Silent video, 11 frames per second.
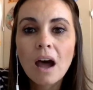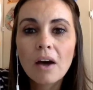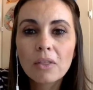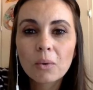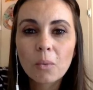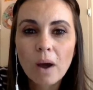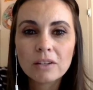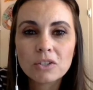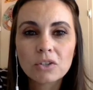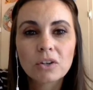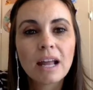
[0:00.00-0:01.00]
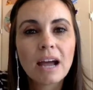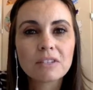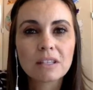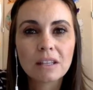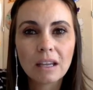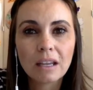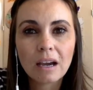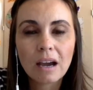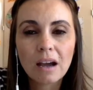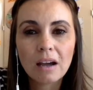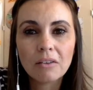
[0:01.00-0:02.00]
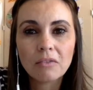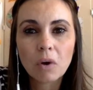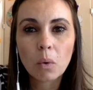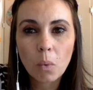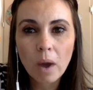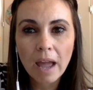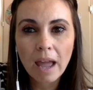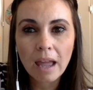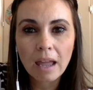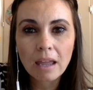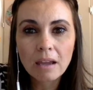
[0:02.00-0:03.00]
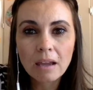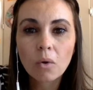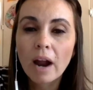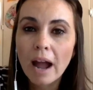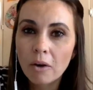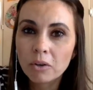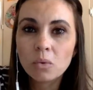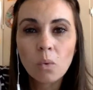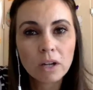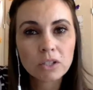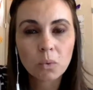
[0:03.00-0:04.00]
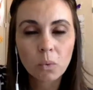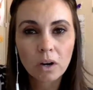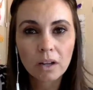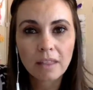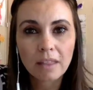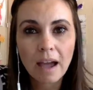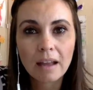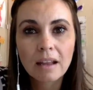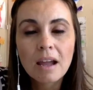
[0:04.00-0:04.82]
Otherwise, you're going to have to think of a way or how you want to work that.